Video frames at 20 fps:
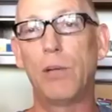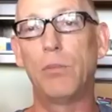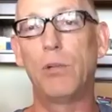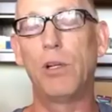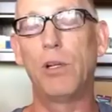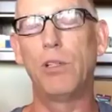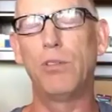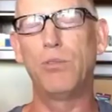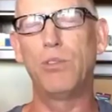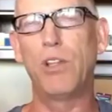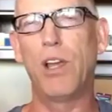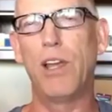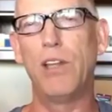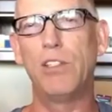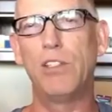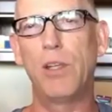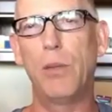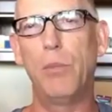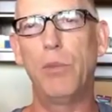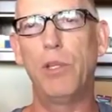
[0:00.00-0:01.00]
I'm going to
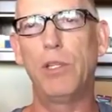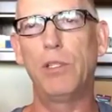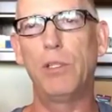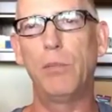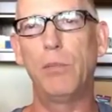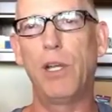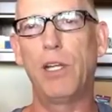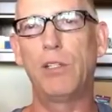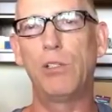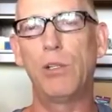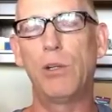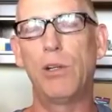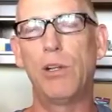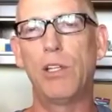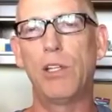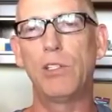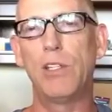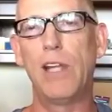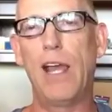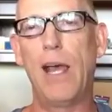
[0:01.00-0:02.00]
sign something to make sure it
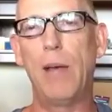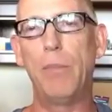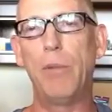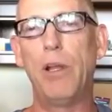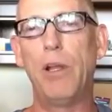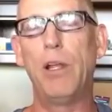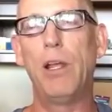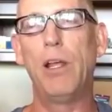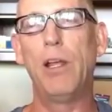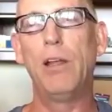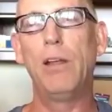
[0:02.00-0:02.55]
doesn't happen.